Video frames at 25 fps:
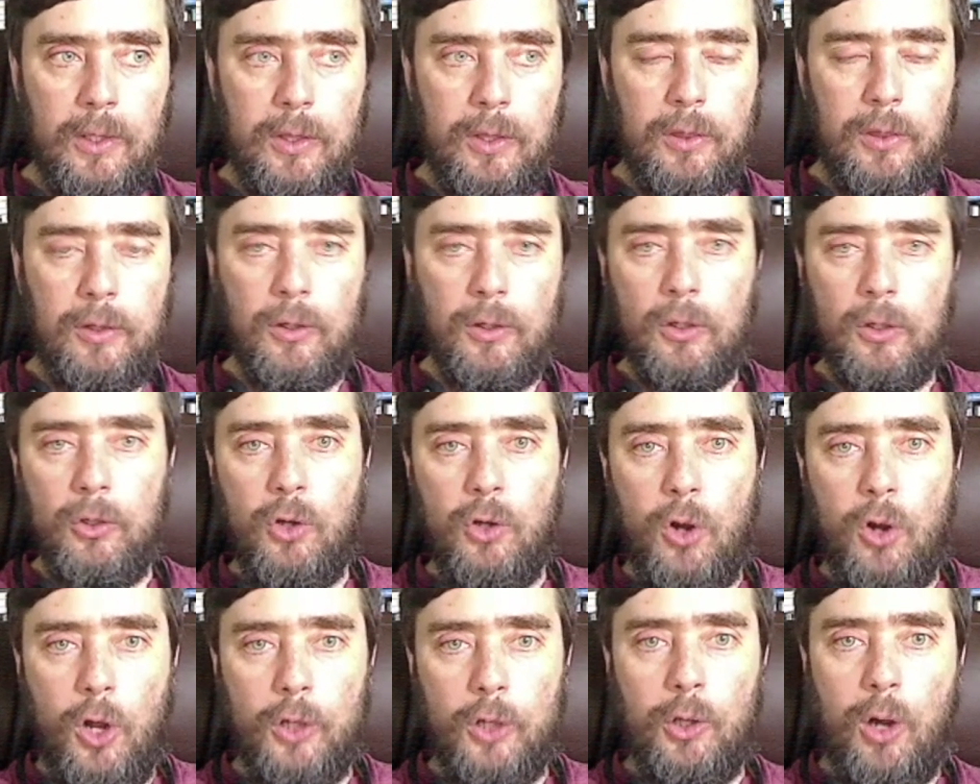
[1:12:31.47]
They're
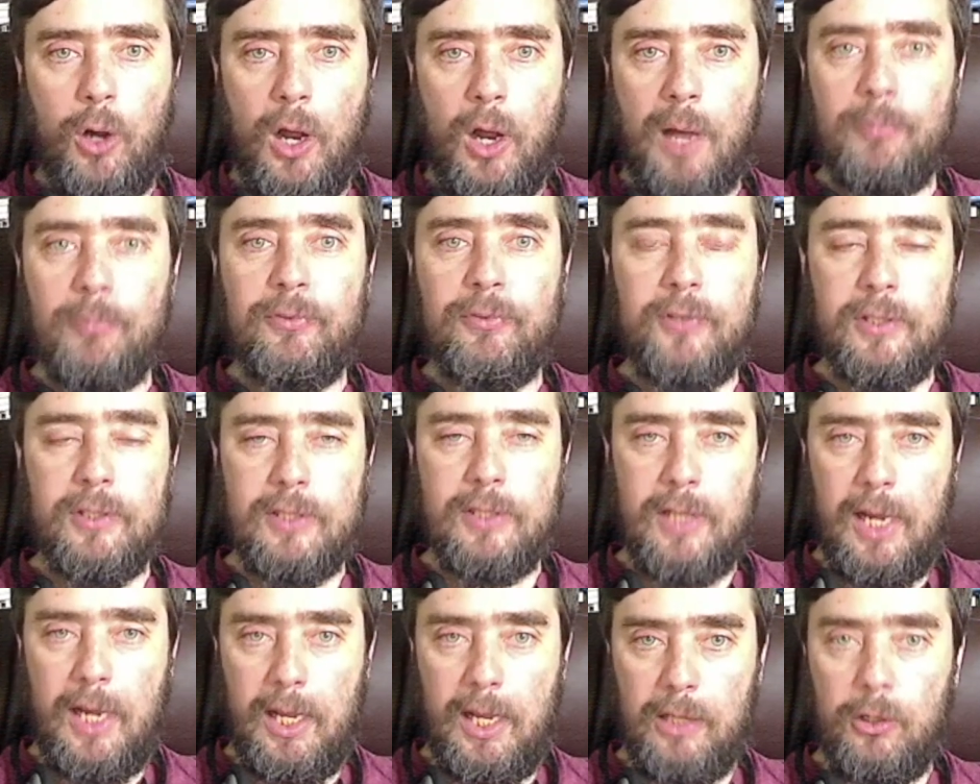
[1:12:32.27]
not obvious
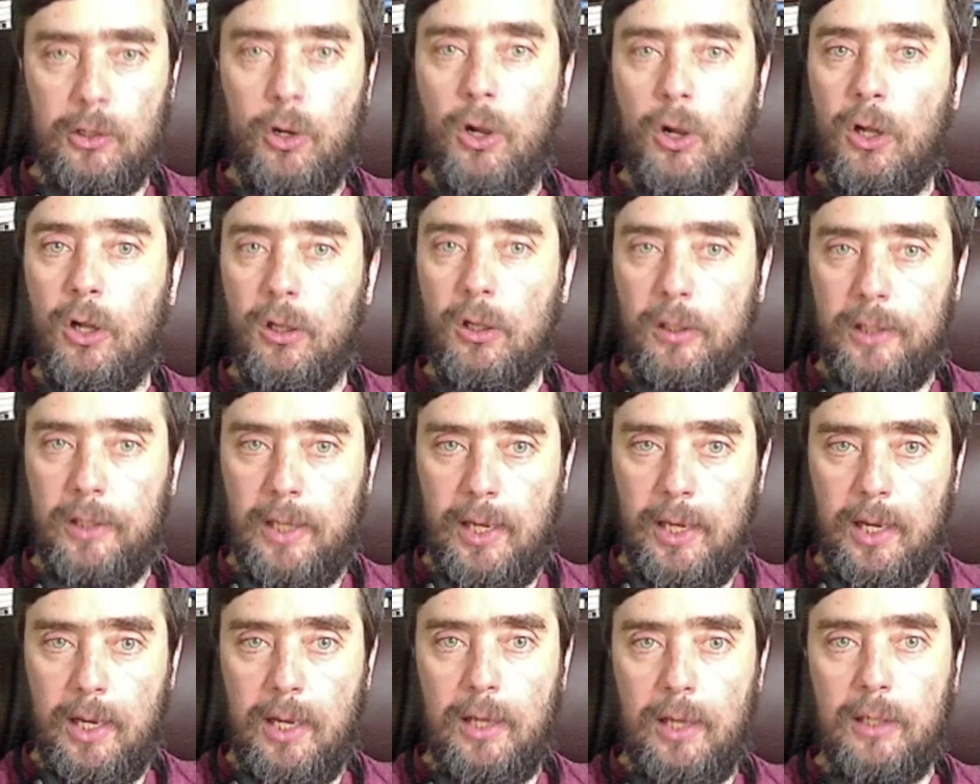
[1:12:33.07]
at all.
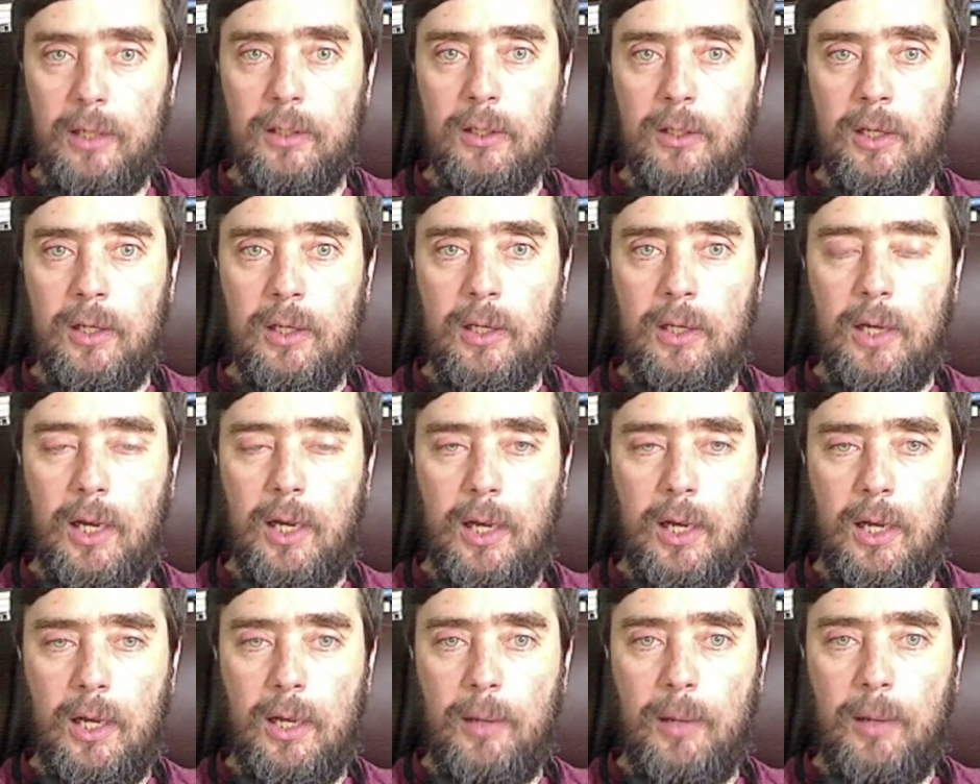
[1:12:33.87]
And
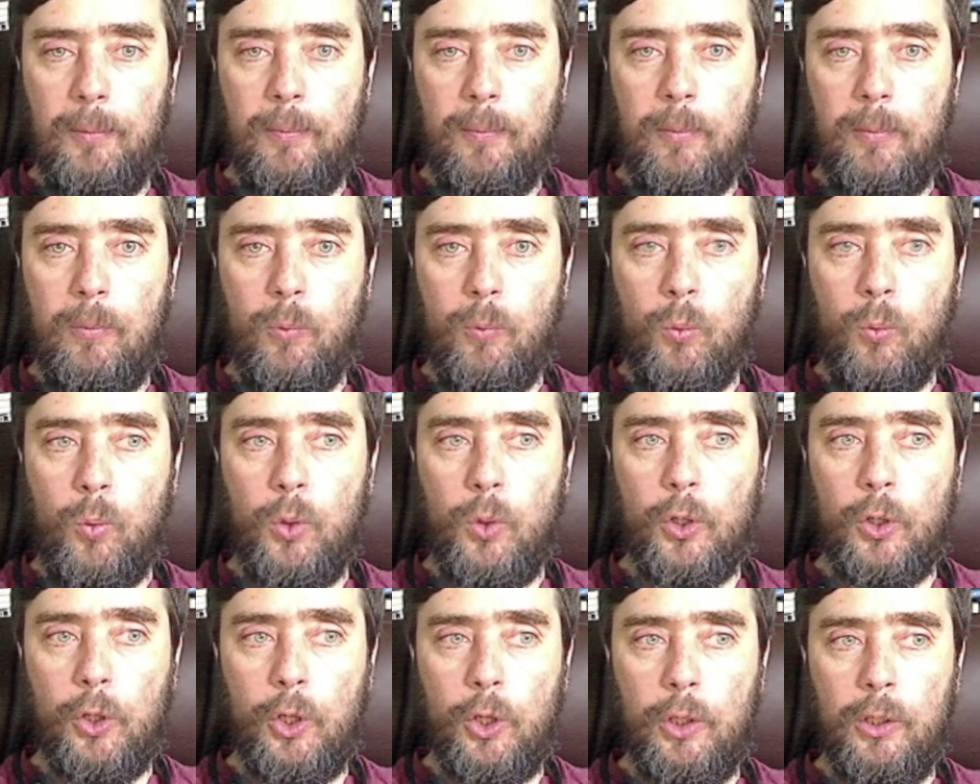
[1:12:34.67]
um,
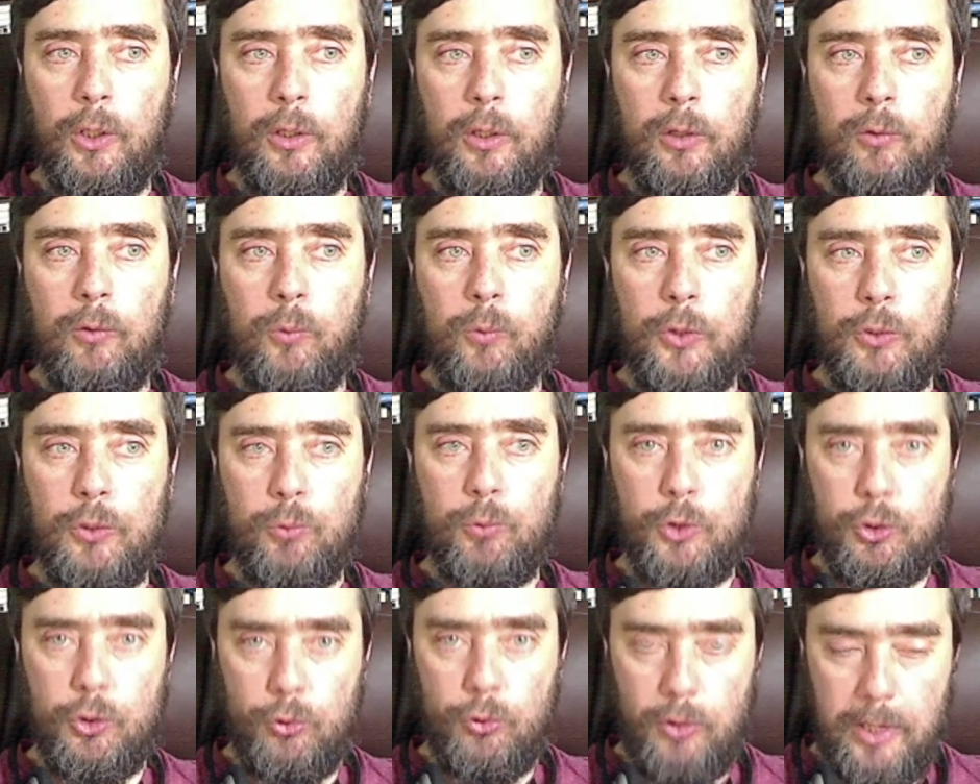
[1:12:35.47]
we're gonna, we, we
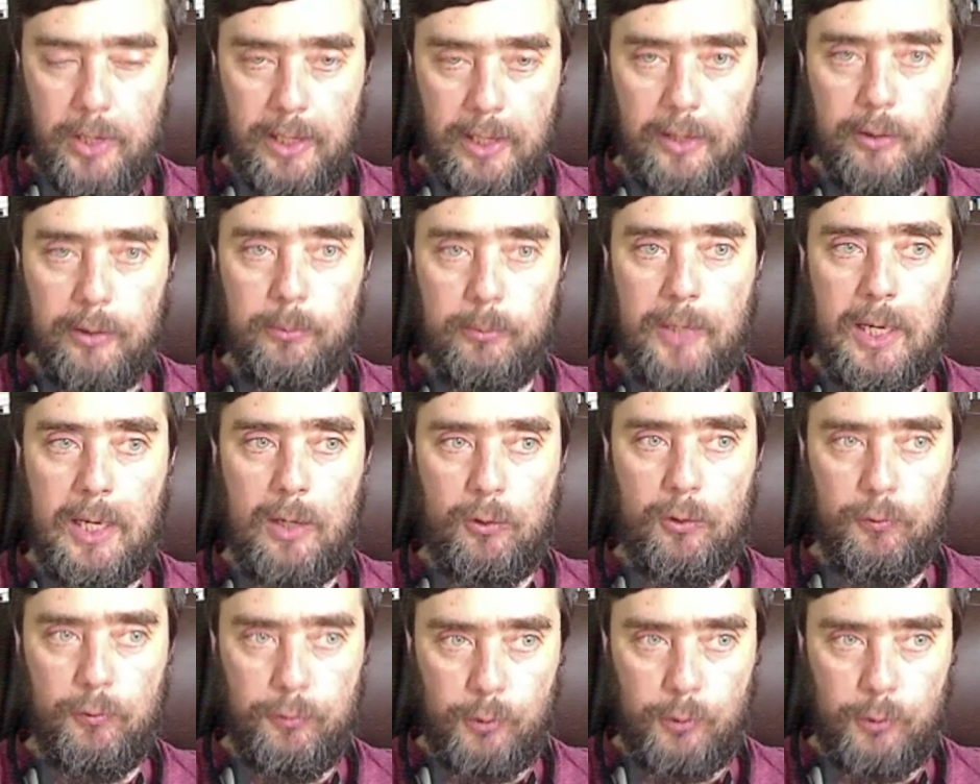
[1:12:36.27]
should nail them
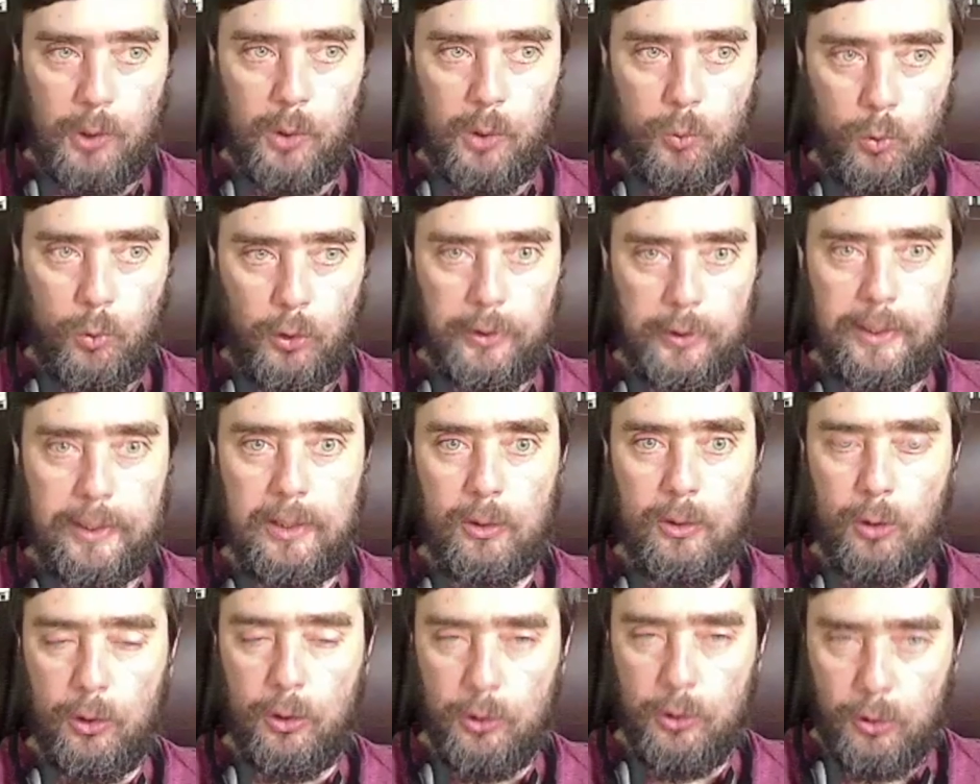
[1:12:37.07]
down for our work
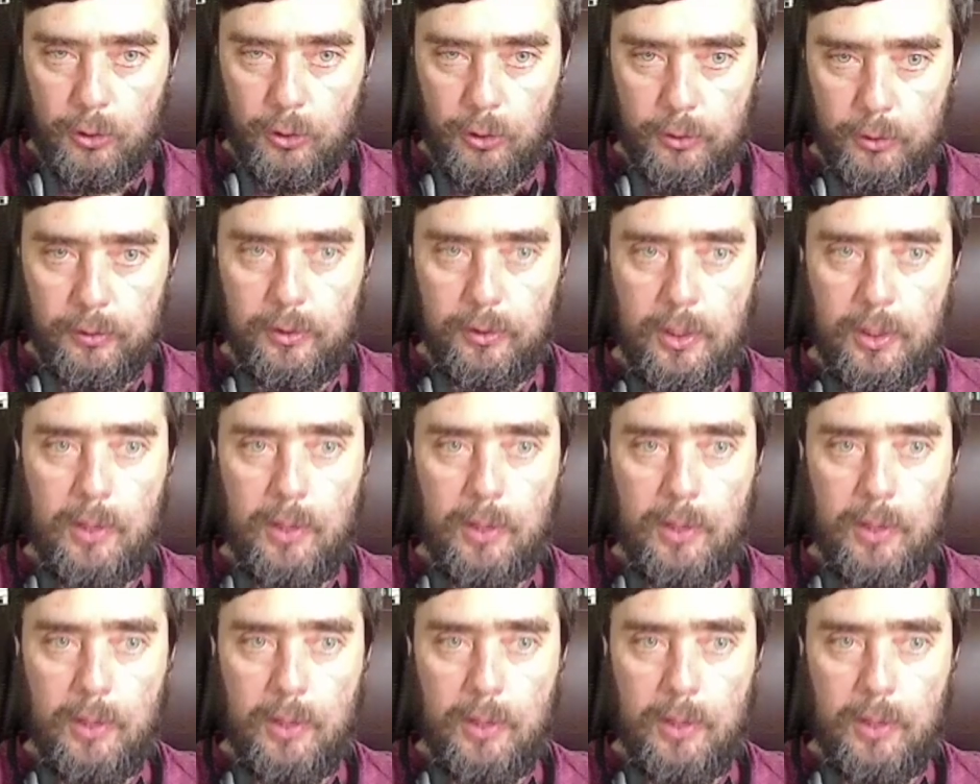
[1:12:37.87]
here on Earth.